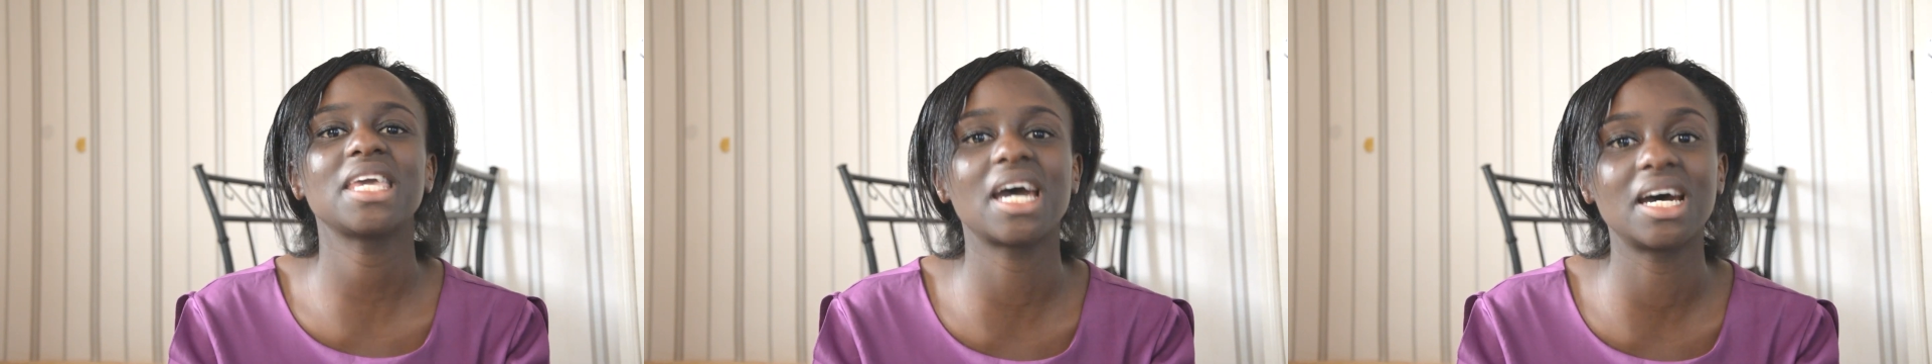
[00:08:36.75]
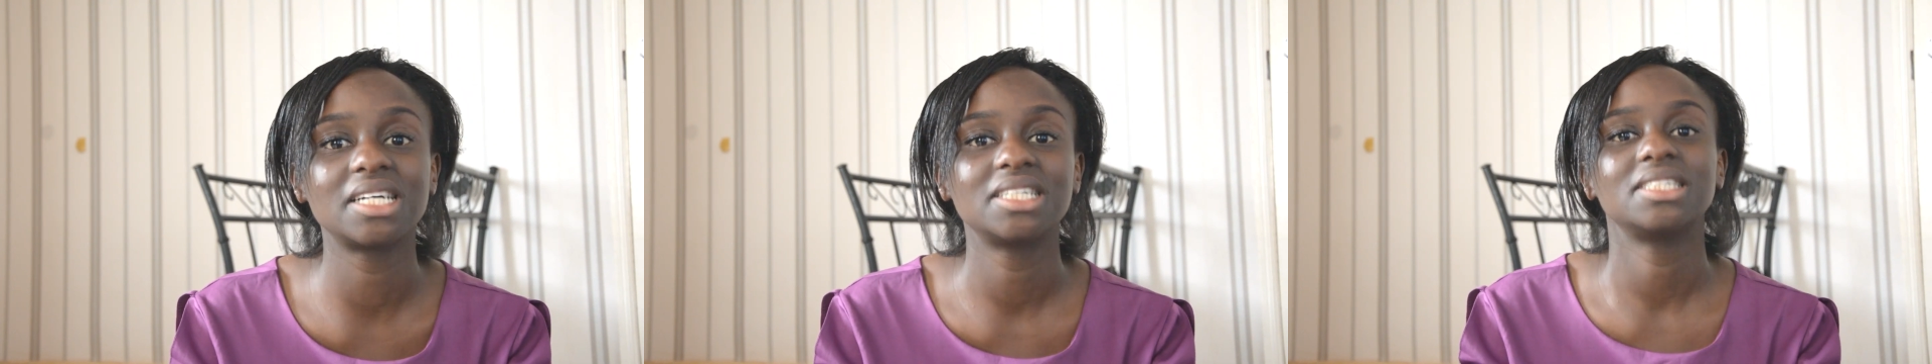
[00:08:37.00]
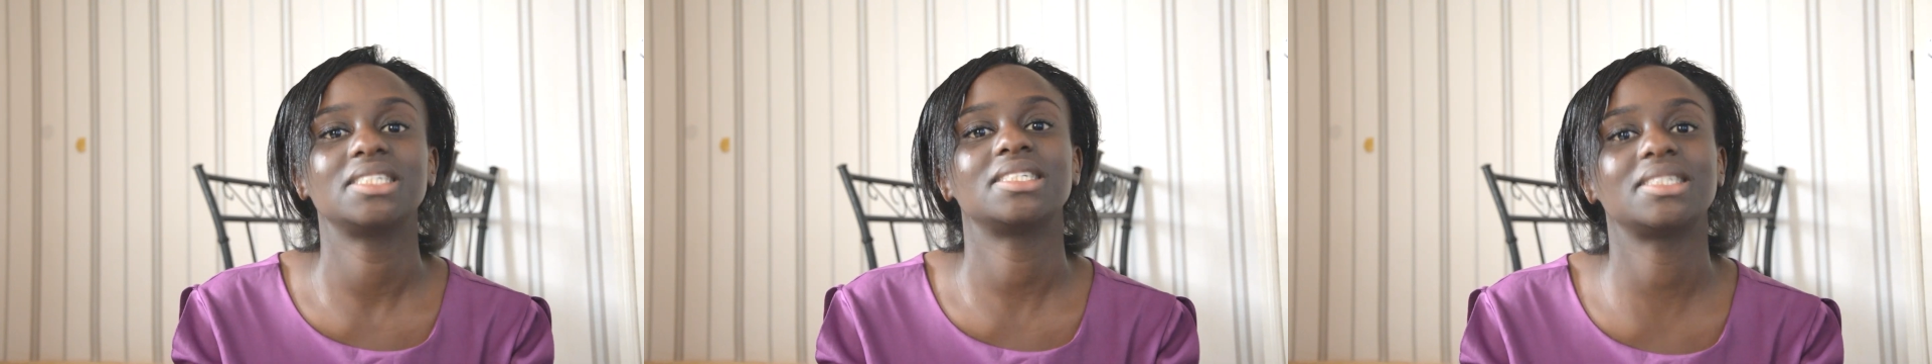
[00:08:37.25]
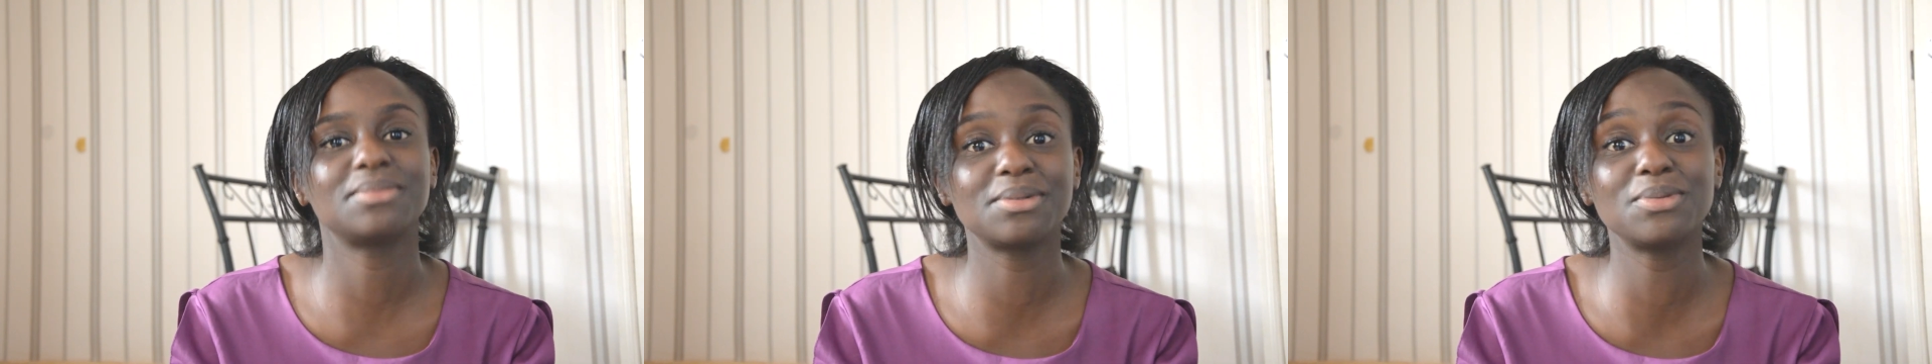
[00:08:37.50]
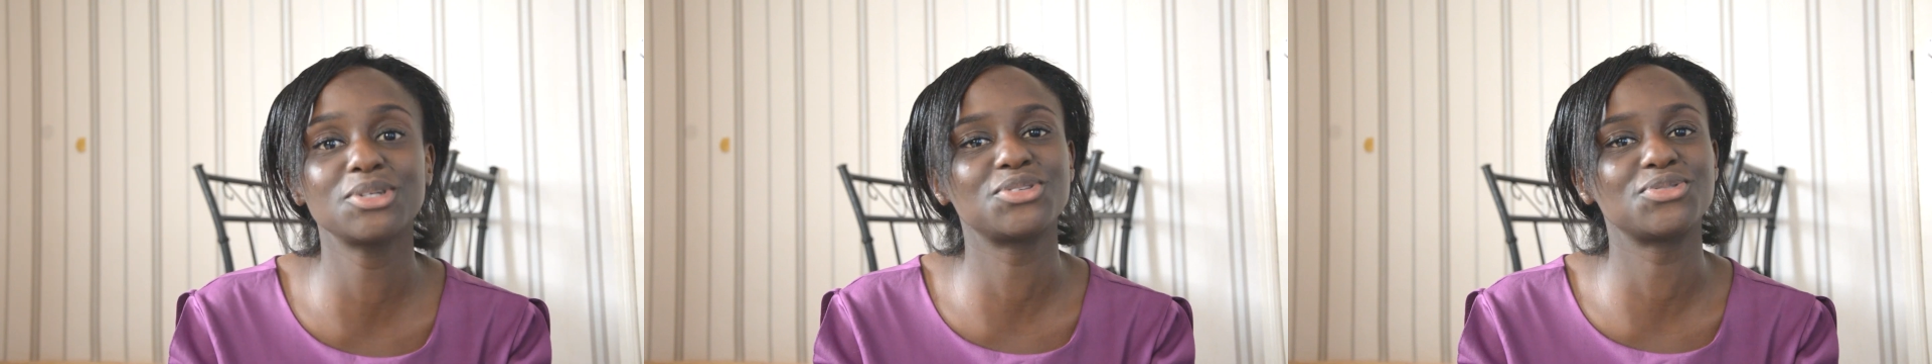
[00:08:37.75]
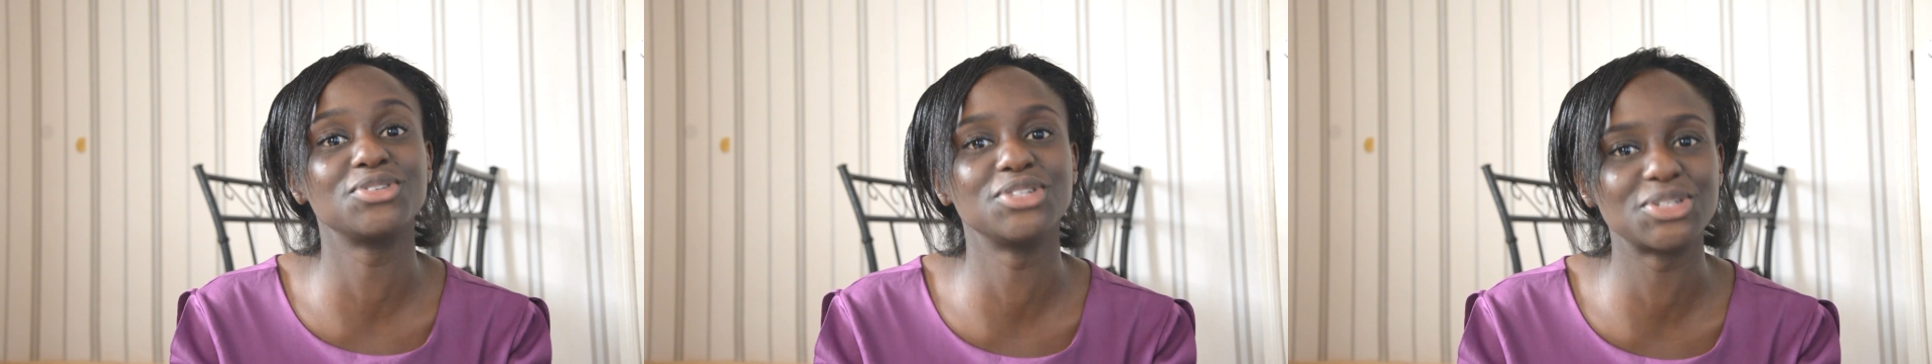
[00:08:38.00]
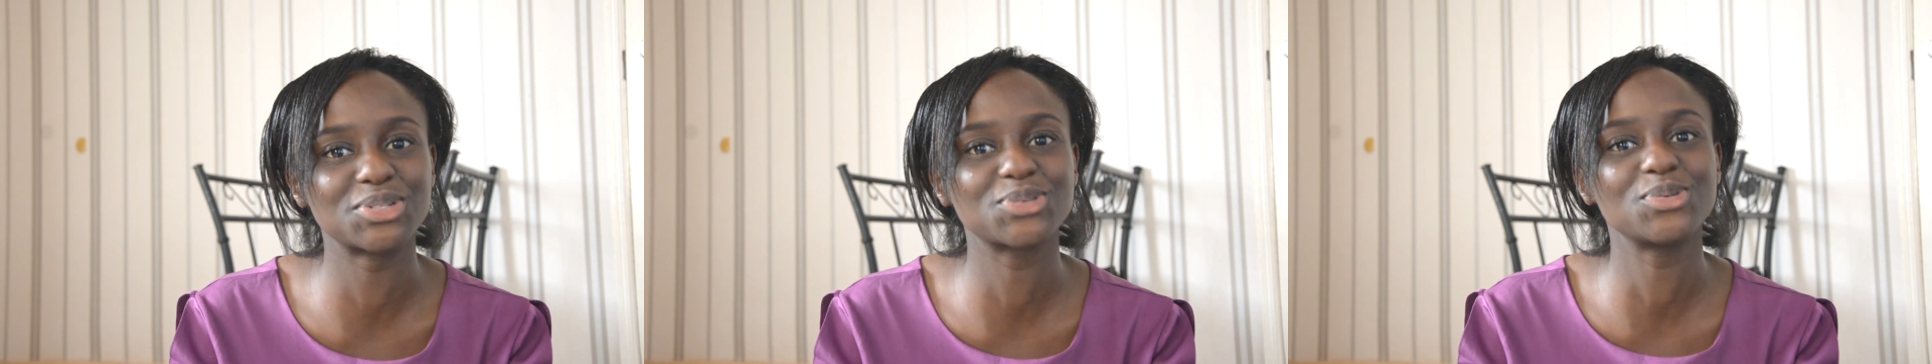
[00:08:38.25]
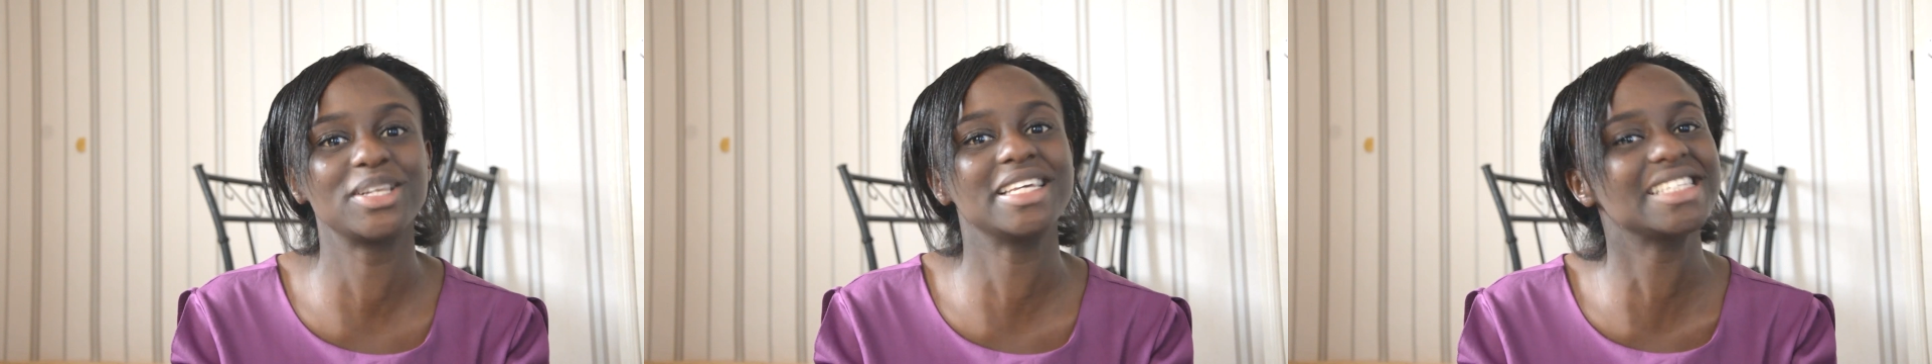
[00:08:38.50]
yeah, I'm about to finish
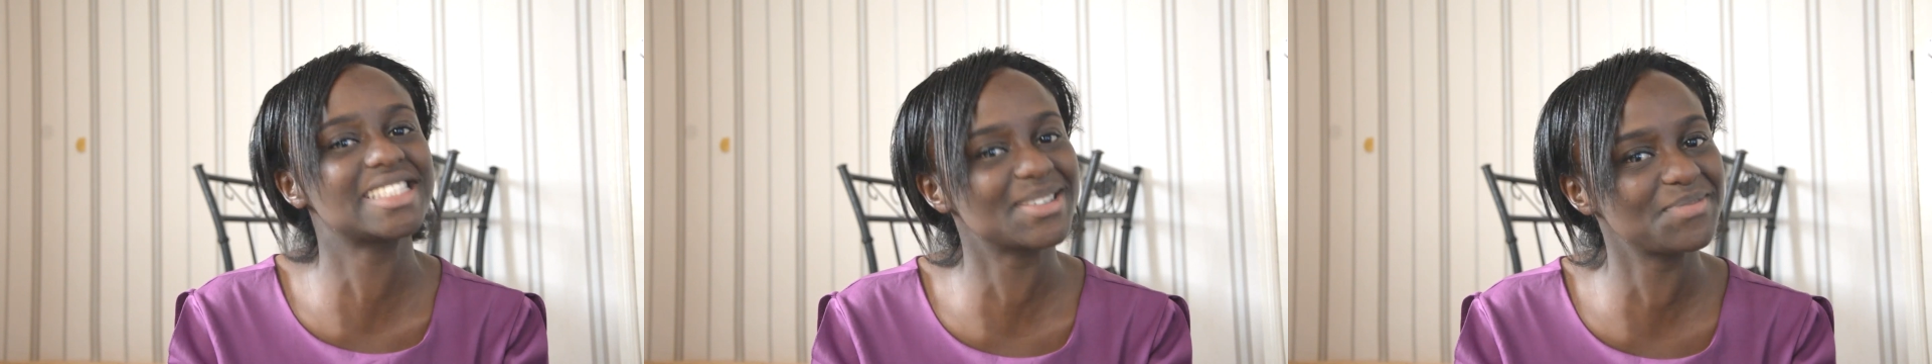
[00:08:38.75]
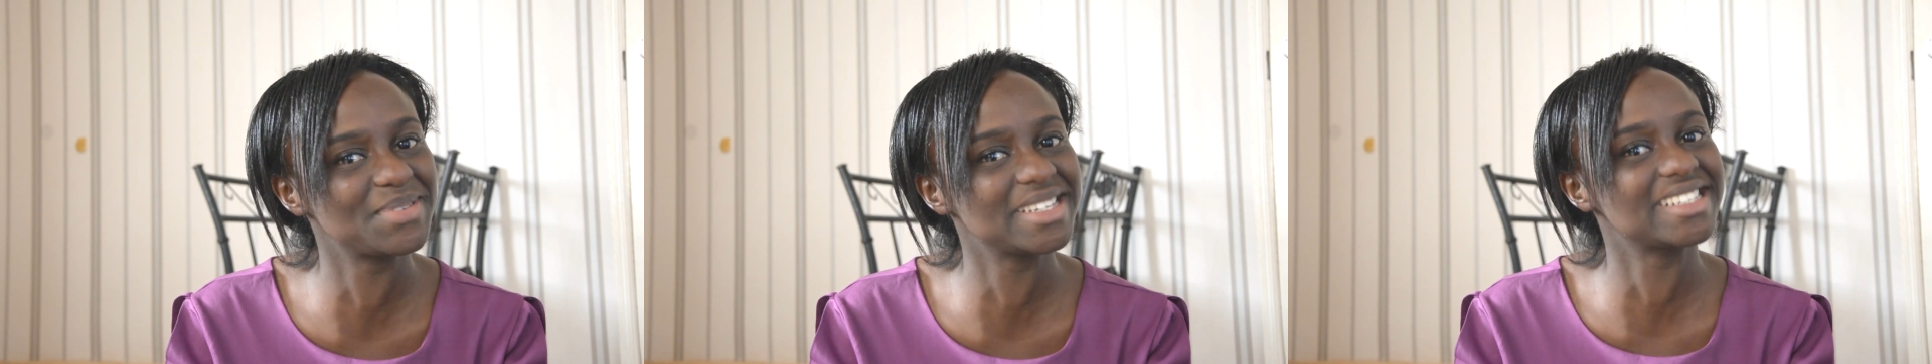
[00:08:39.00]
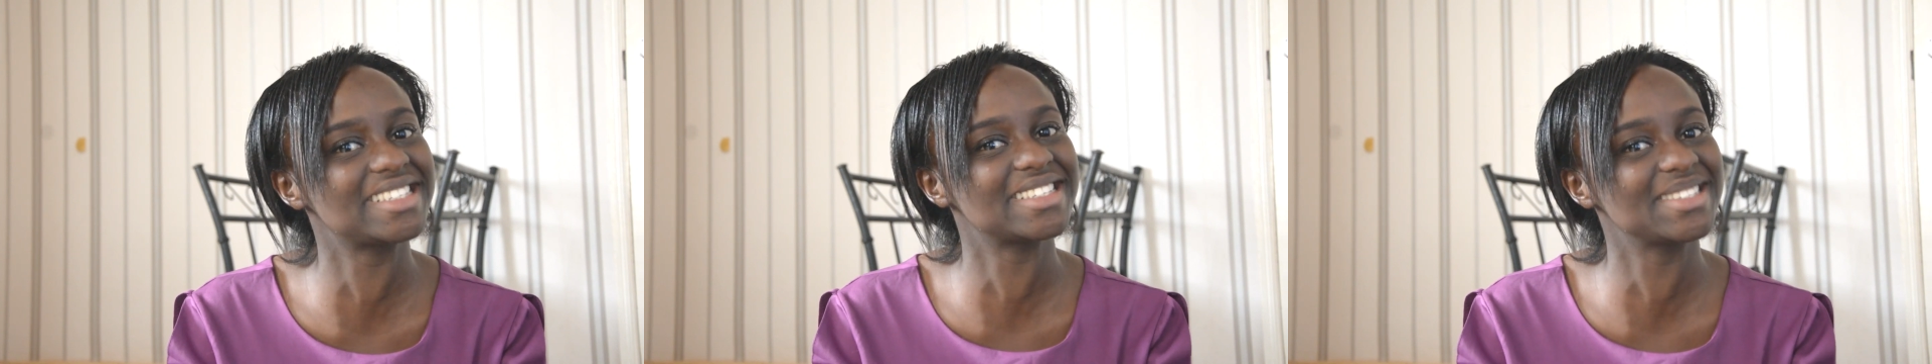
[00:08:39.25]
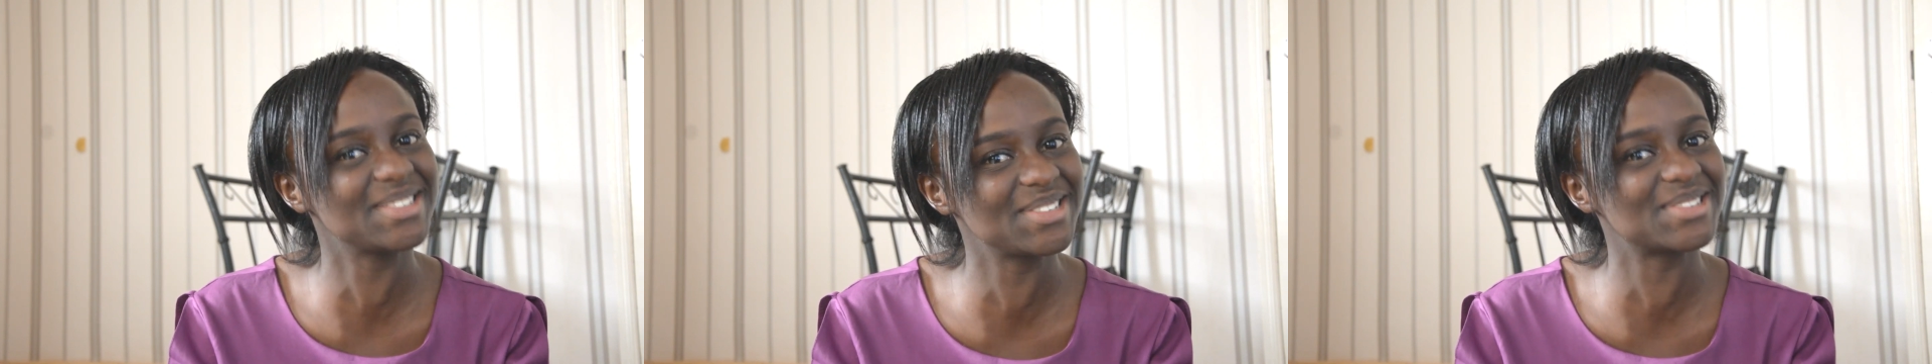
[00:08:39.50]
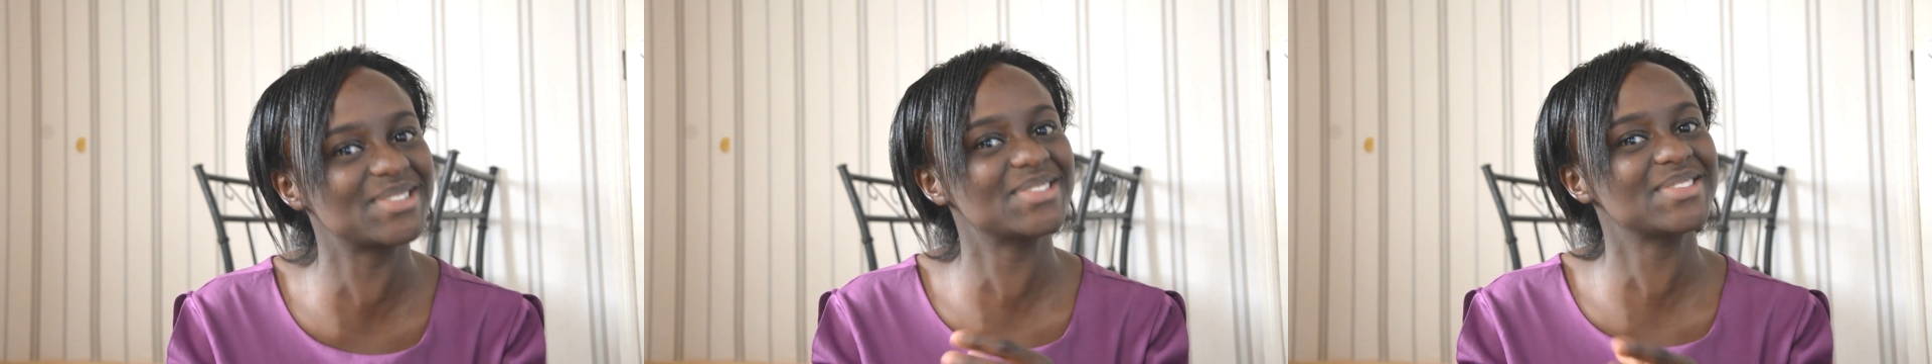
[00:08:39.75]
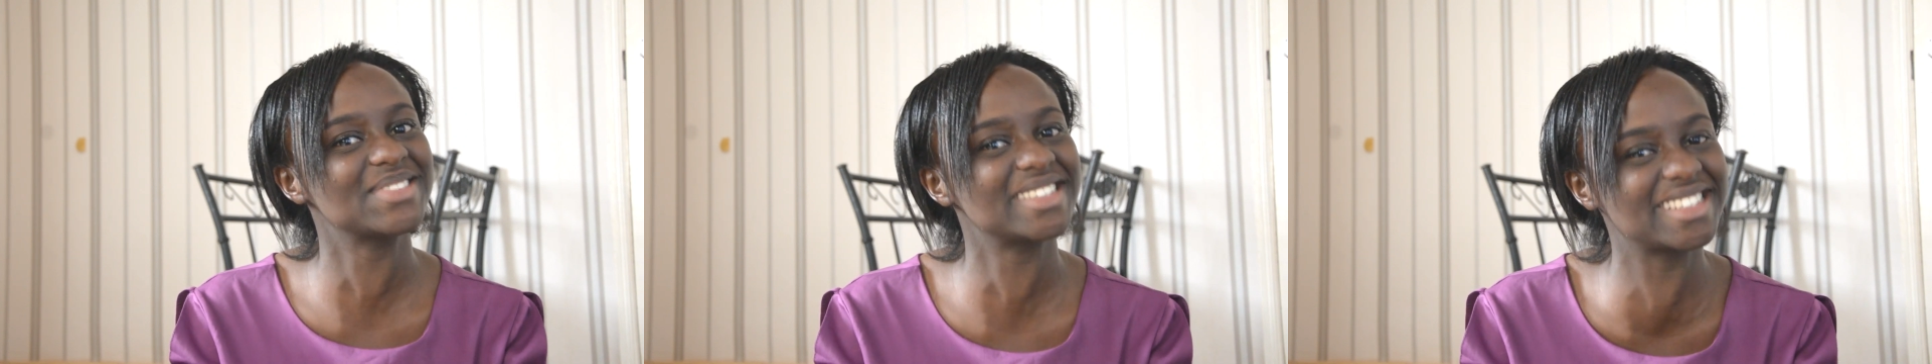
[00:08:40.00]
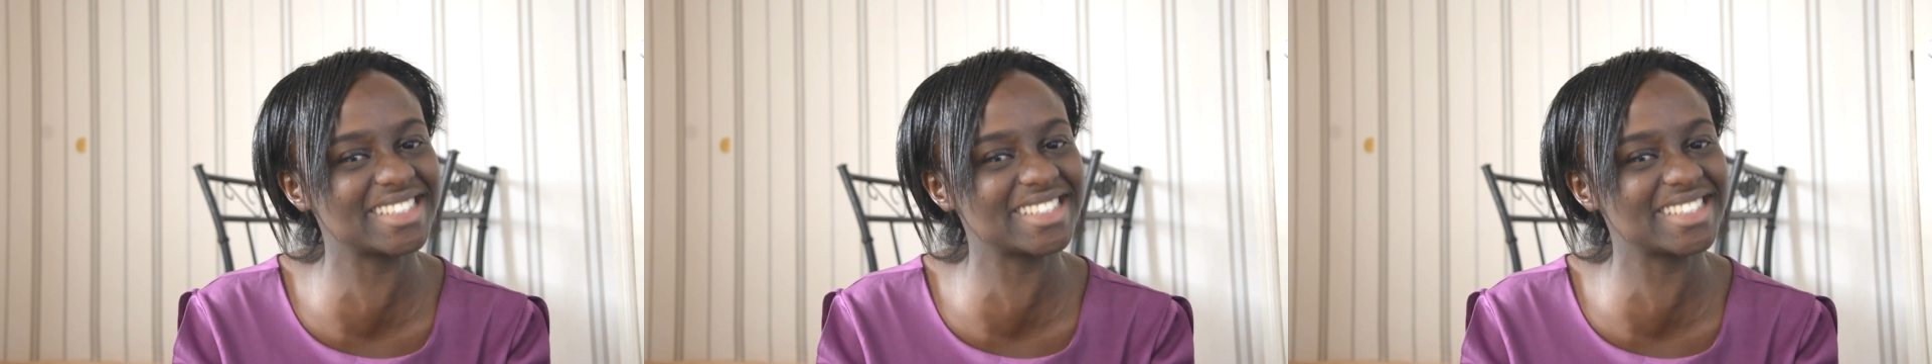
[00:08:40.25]
school. It's a bit, you know,